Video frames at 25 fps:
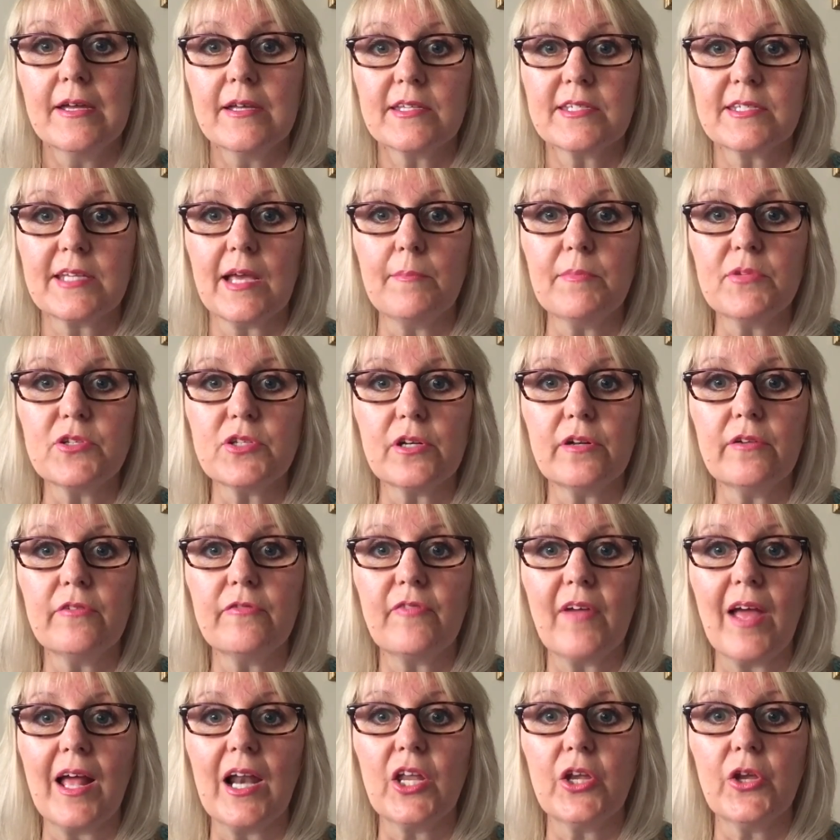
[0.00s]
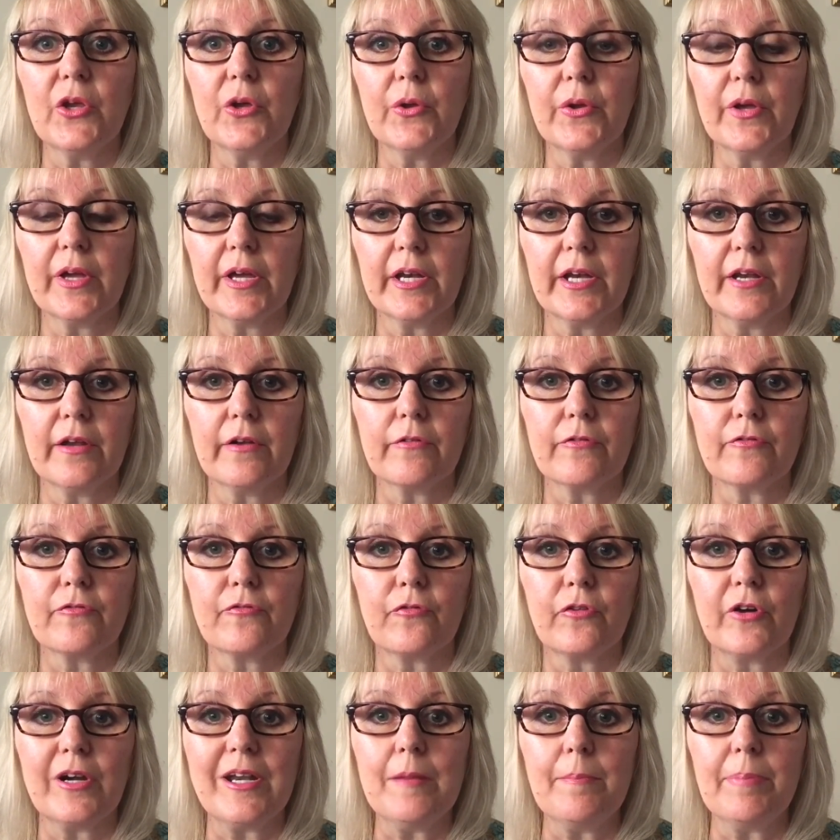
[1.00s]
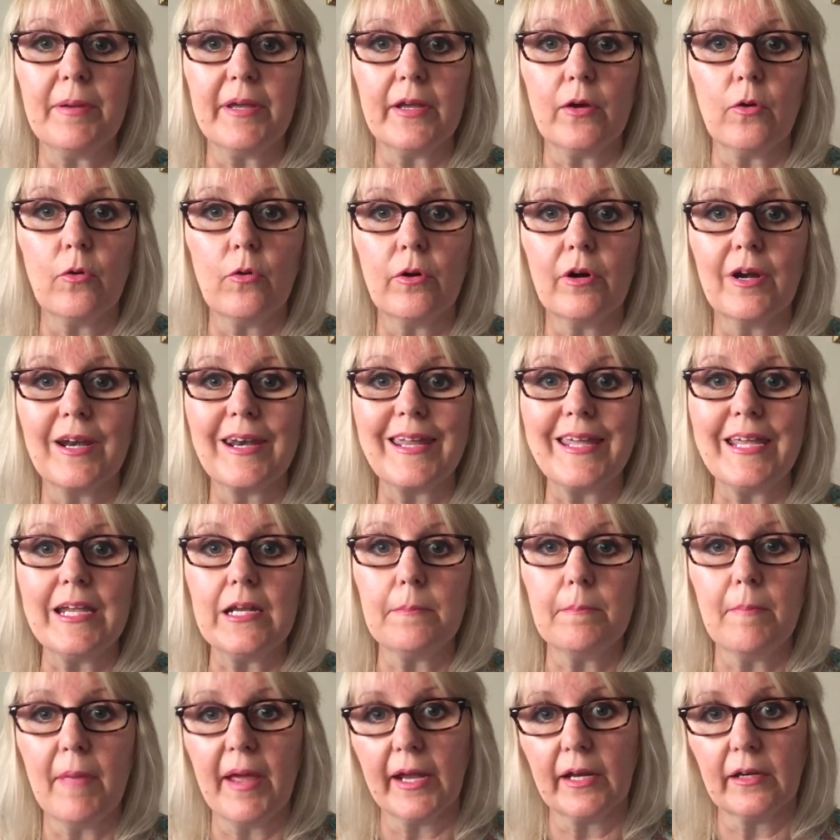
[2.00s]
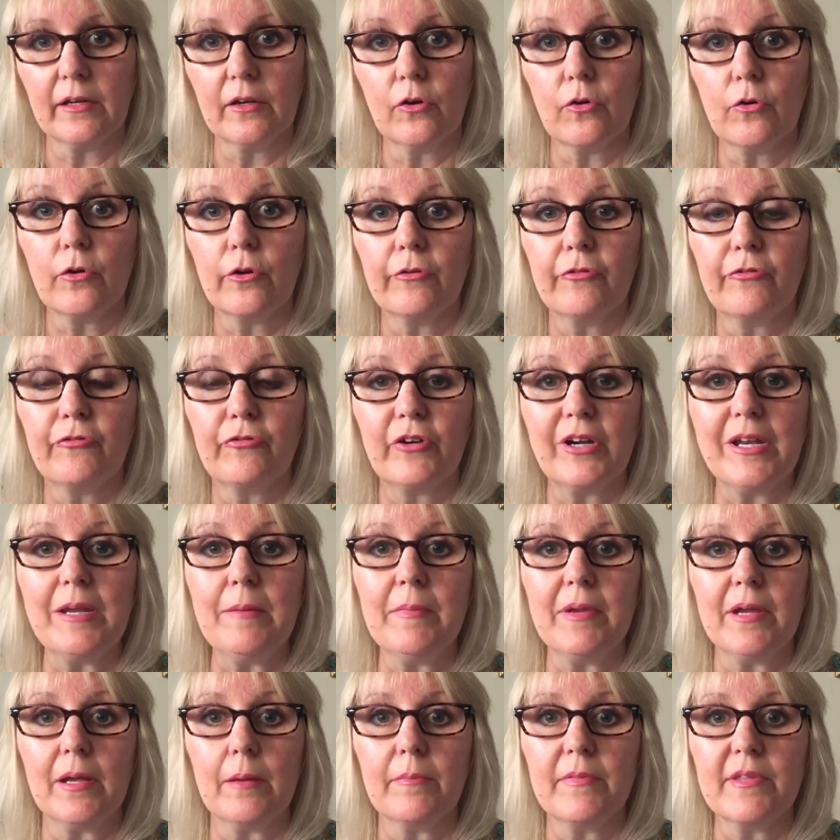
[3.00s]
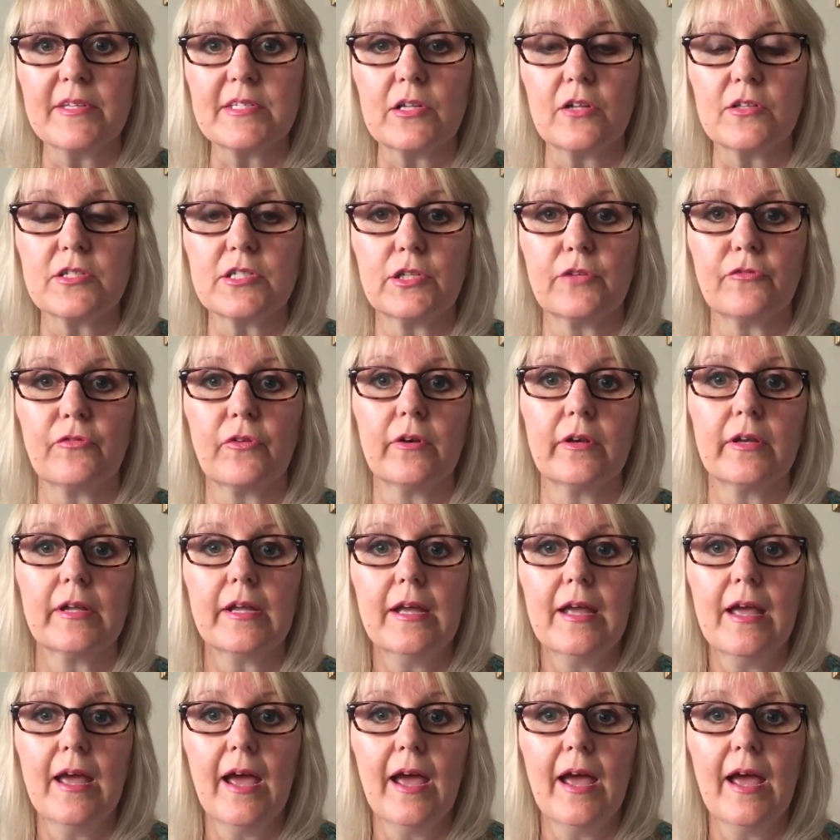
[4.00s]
some sort of value in a freebie or a lead magnet or a freemium. There's lots of different